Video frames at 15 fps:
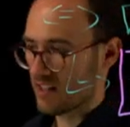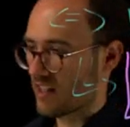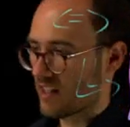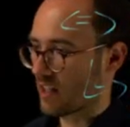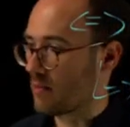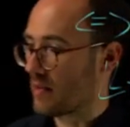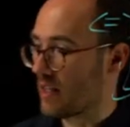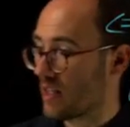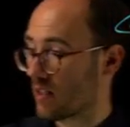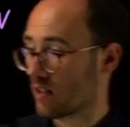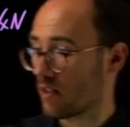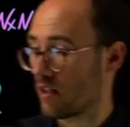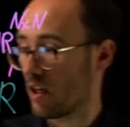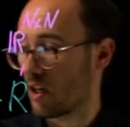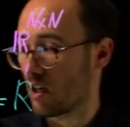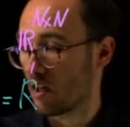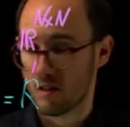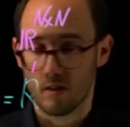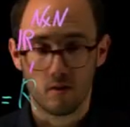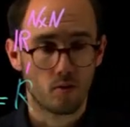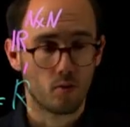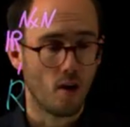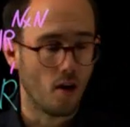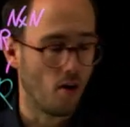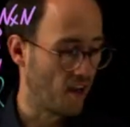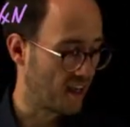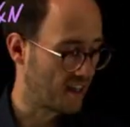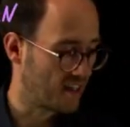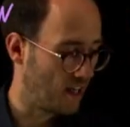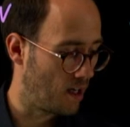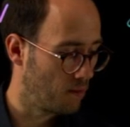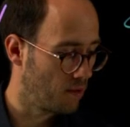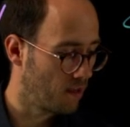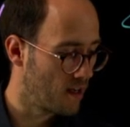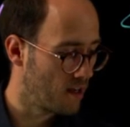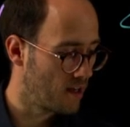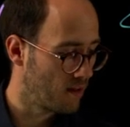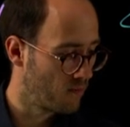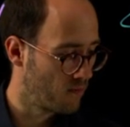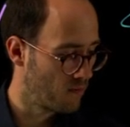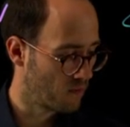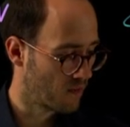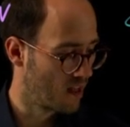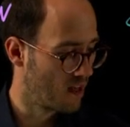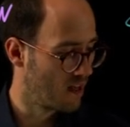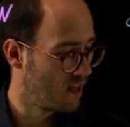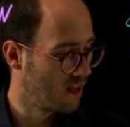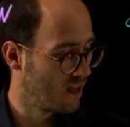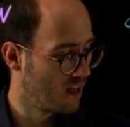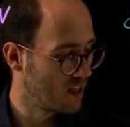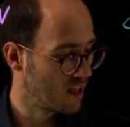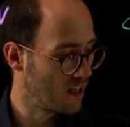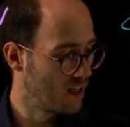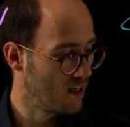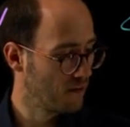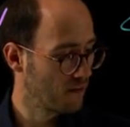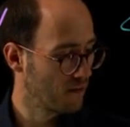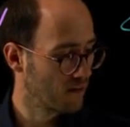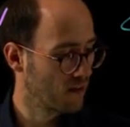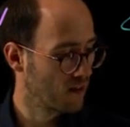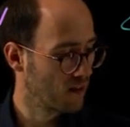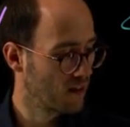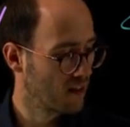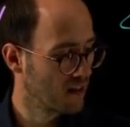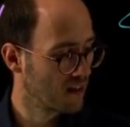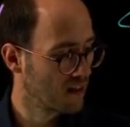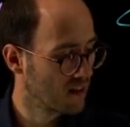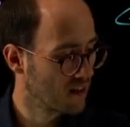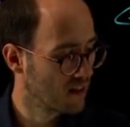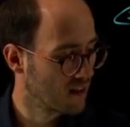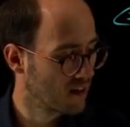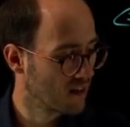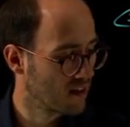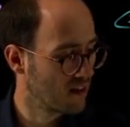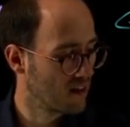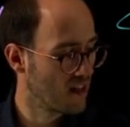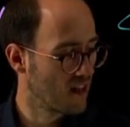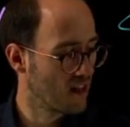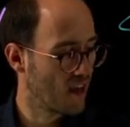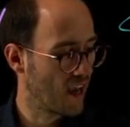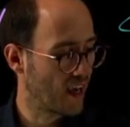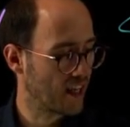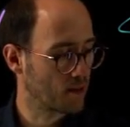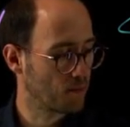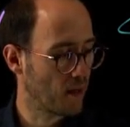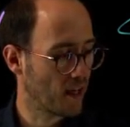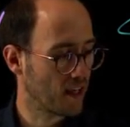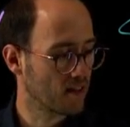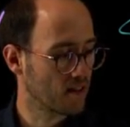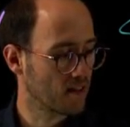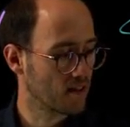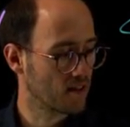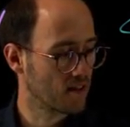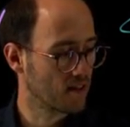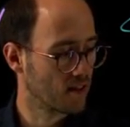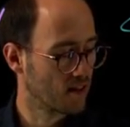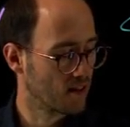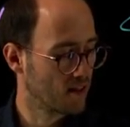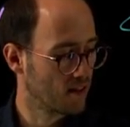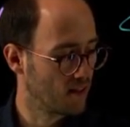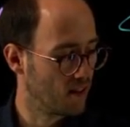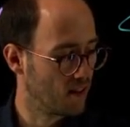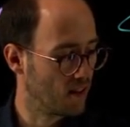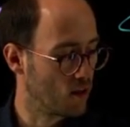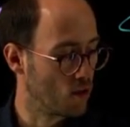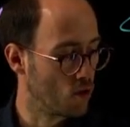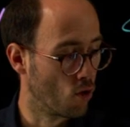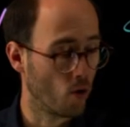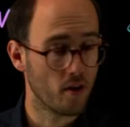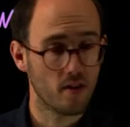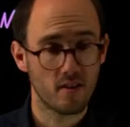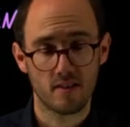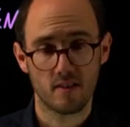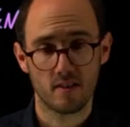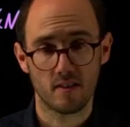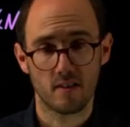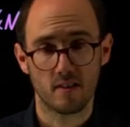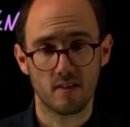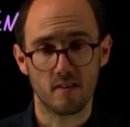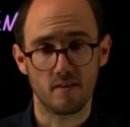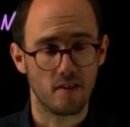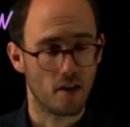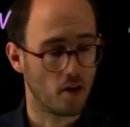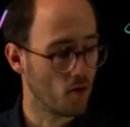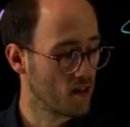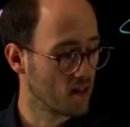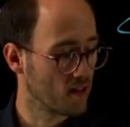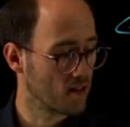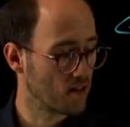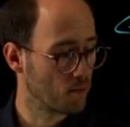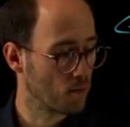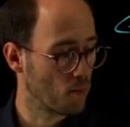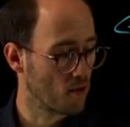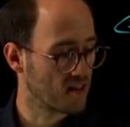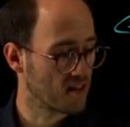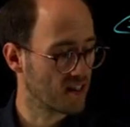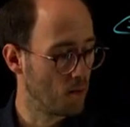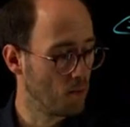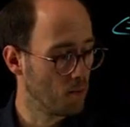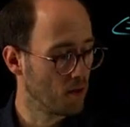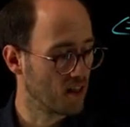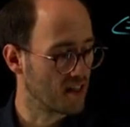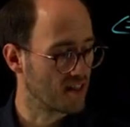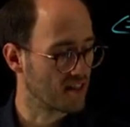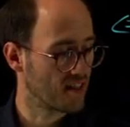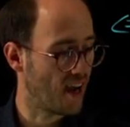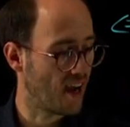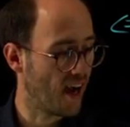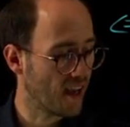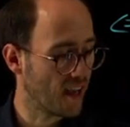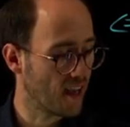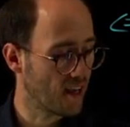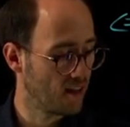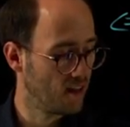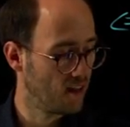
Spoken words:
that mean to our example here? If the expected noise variance per sample is high,